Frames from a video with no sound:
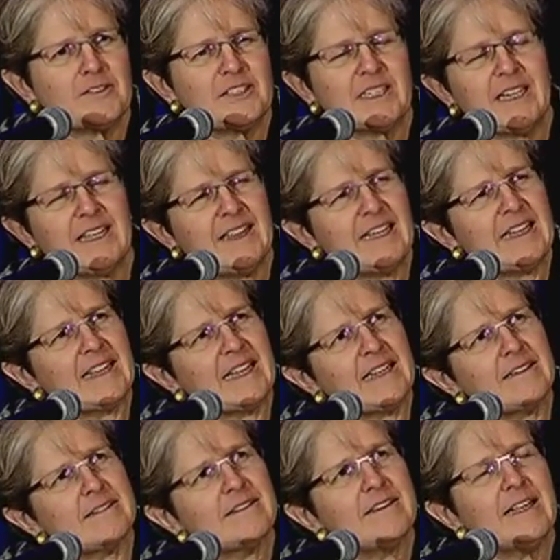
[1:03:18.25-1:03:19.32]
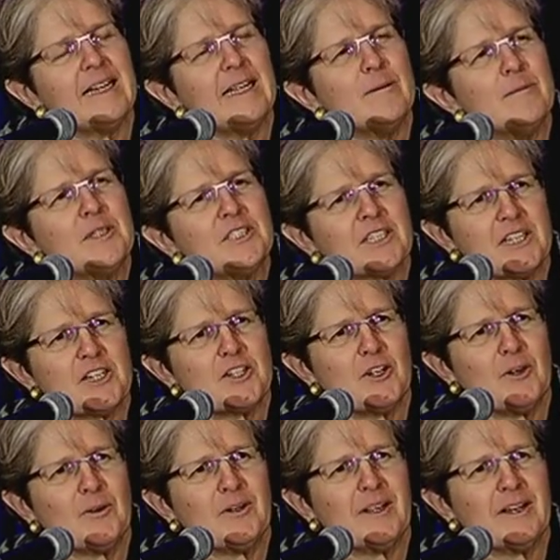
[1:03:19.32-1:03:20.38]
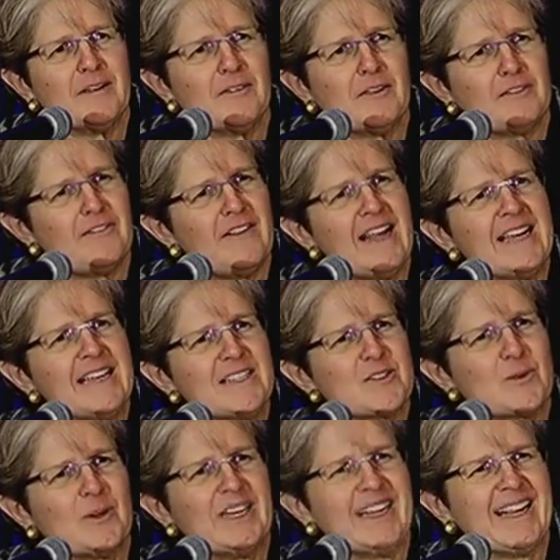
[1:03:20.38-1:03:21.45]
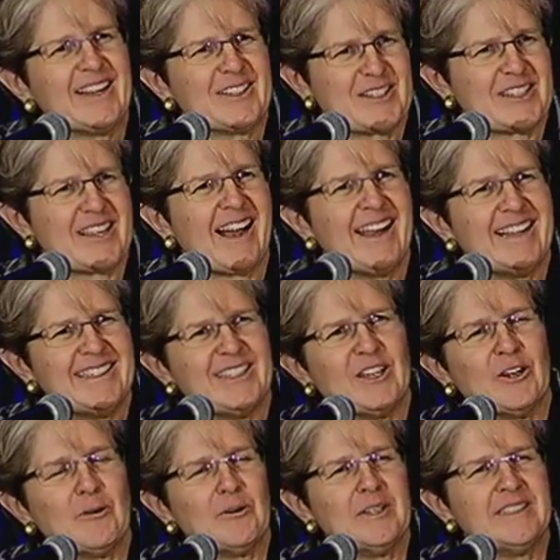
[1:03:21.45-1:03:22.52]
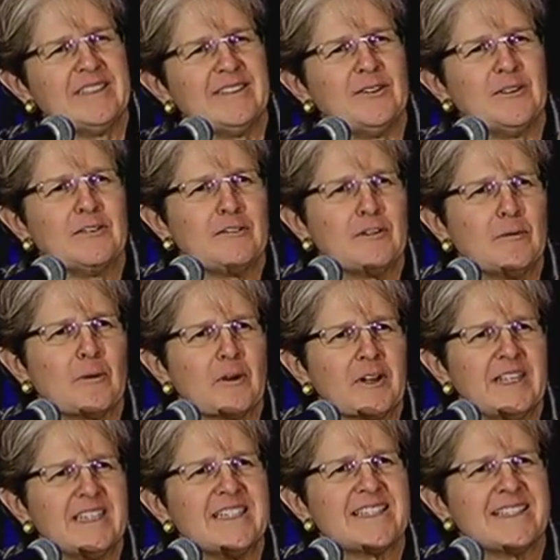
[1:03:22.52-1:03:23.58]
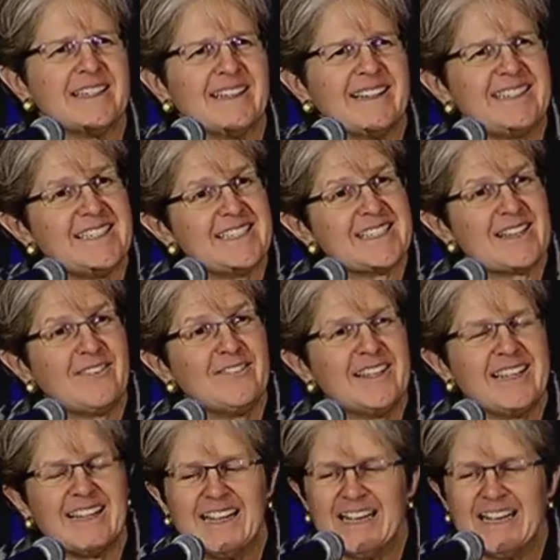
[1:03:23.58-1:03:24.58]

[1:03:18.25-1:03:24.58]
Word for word: and I think that that image I showed of the fans waiting outside to go into the Fillmore East in 1970,